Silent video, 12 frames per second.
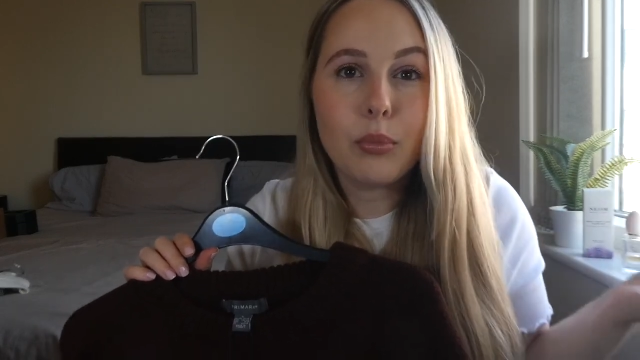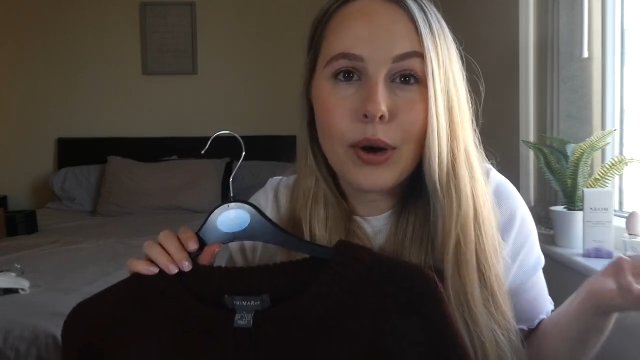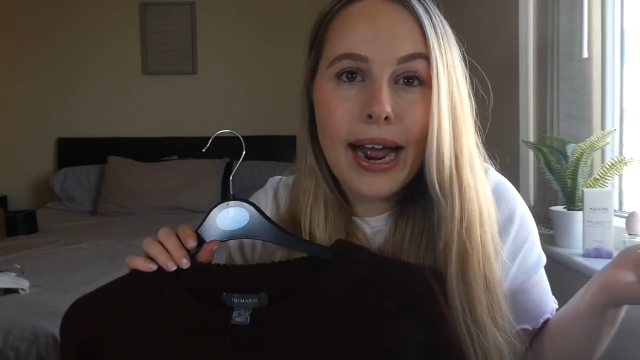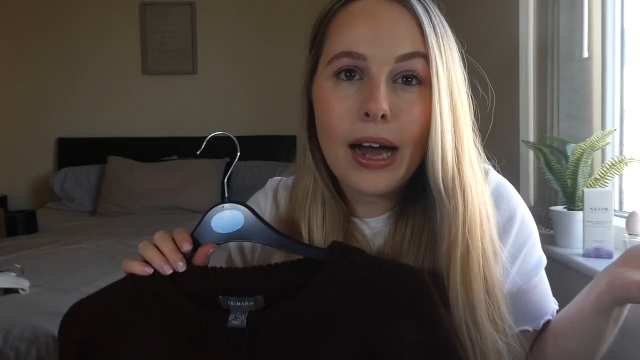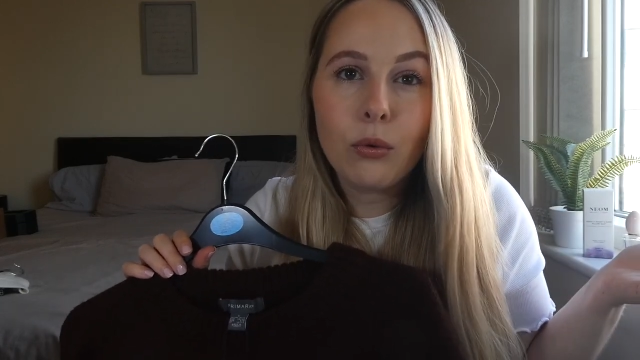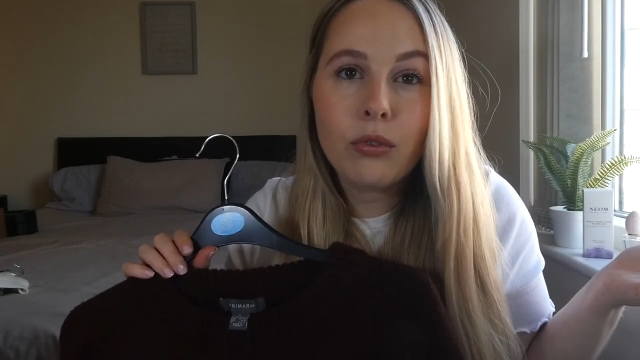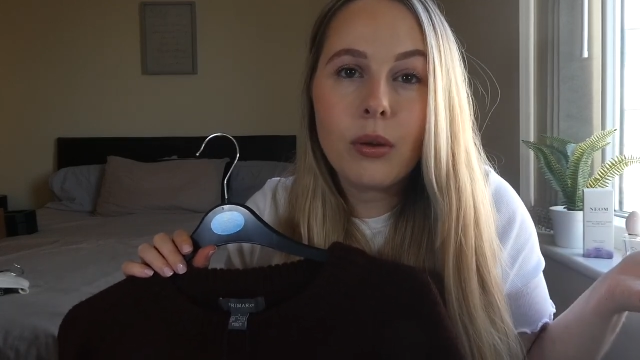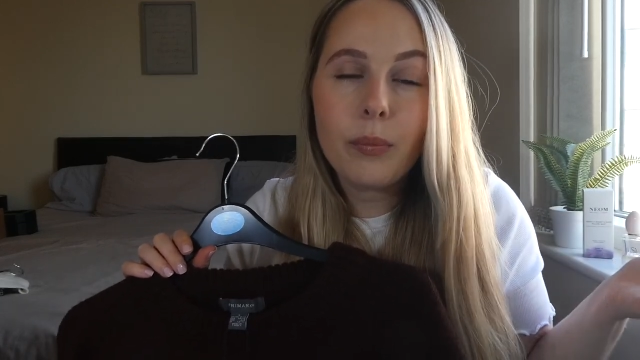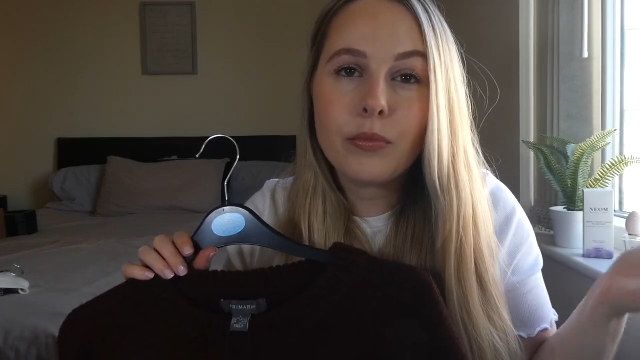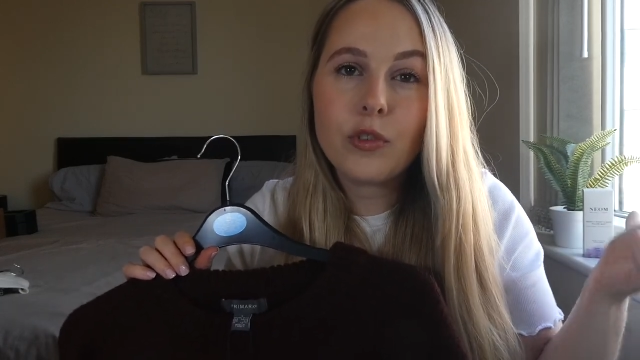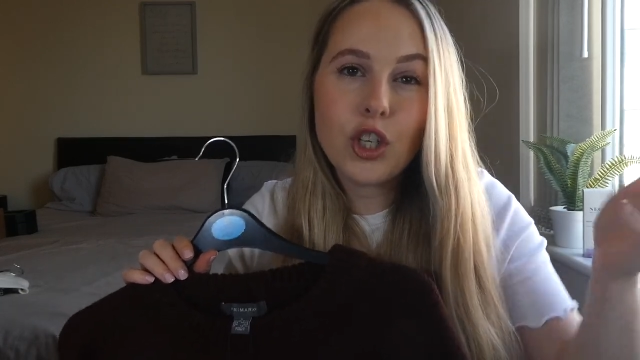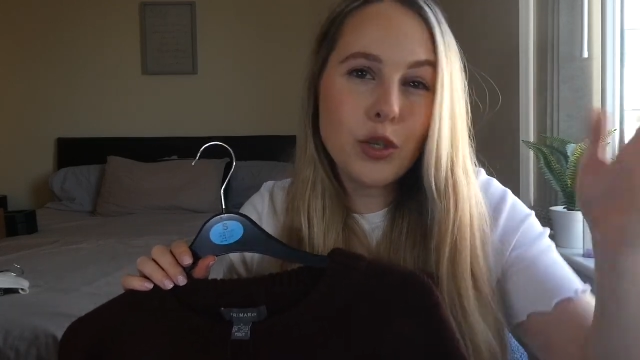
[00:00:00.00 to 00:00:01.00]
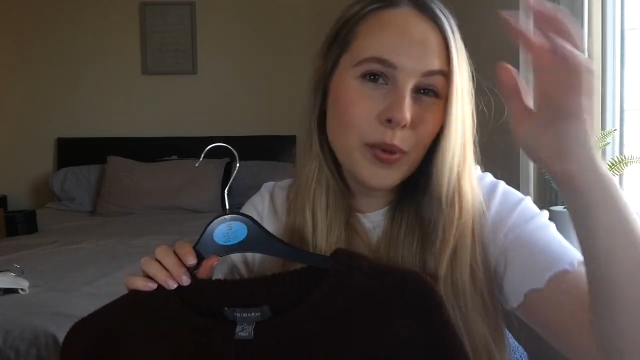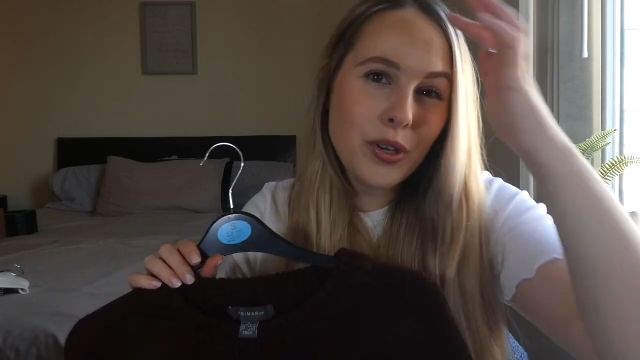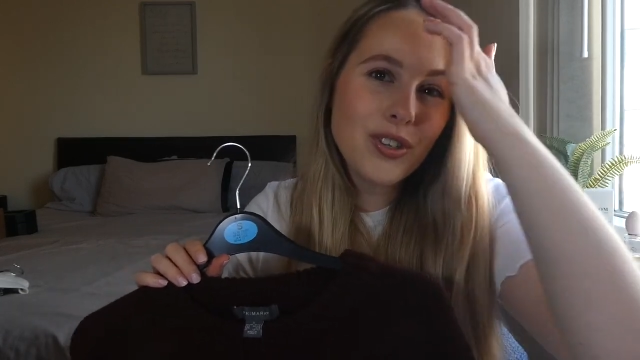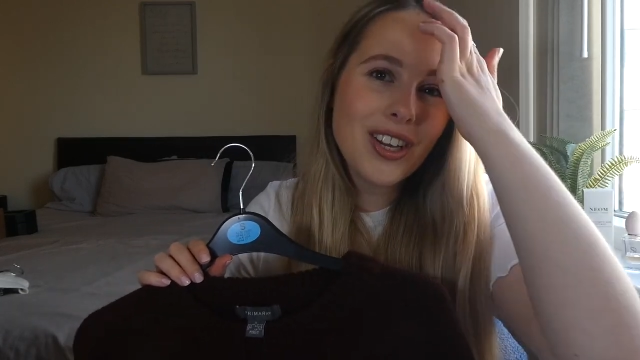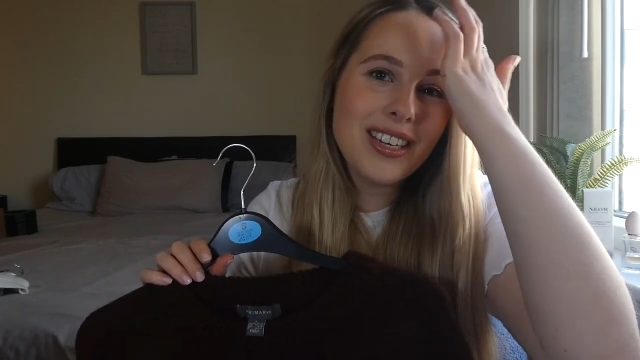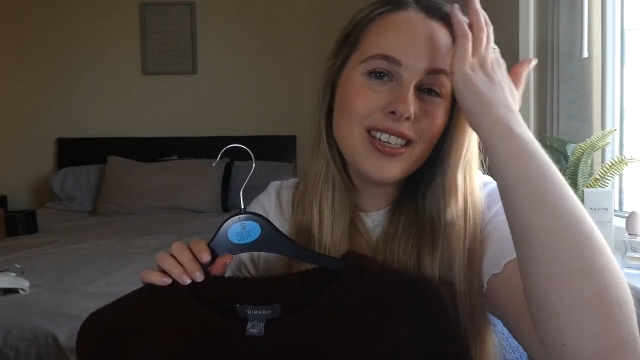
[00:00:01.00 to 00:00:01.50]
brown just
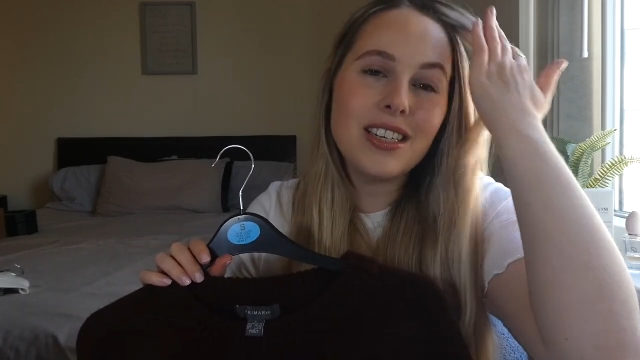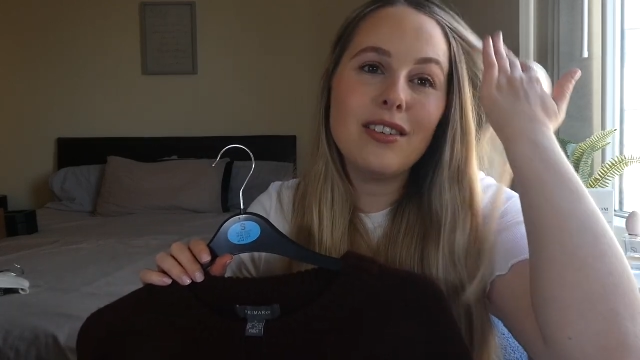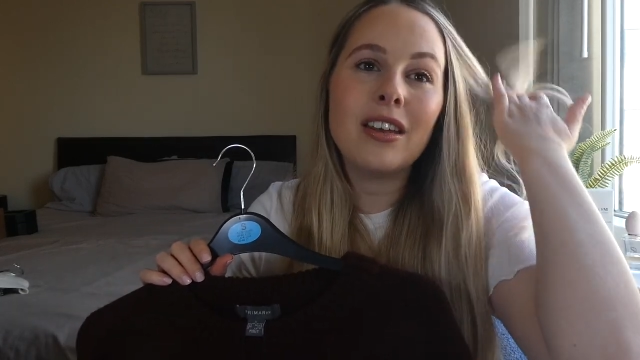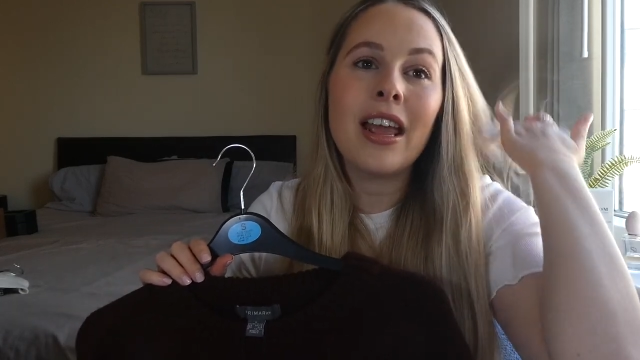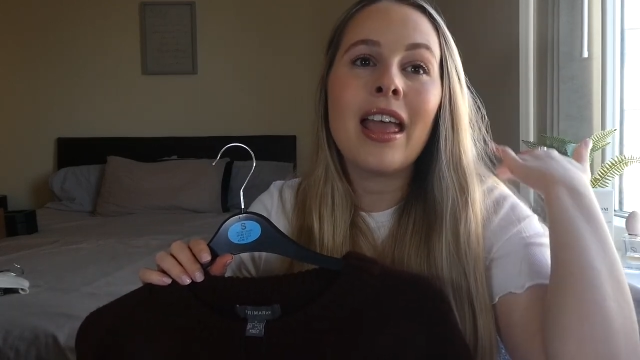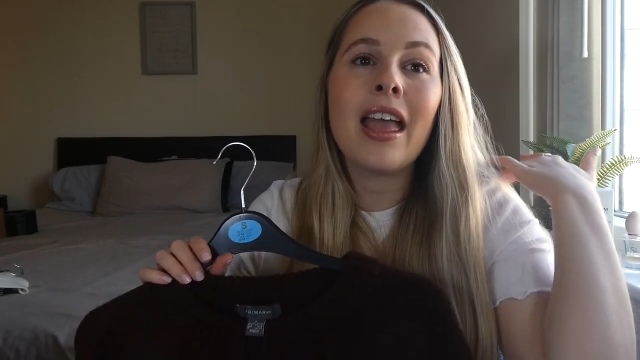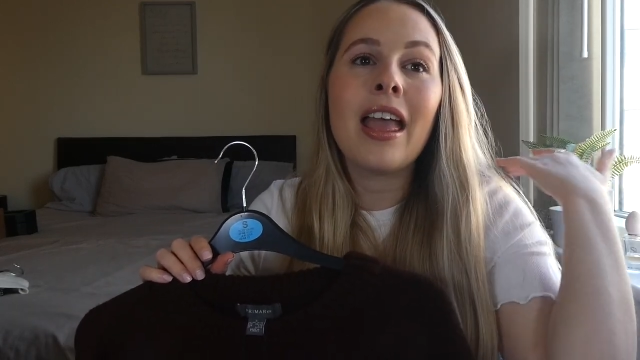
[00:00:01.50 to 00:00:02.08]
because I didn't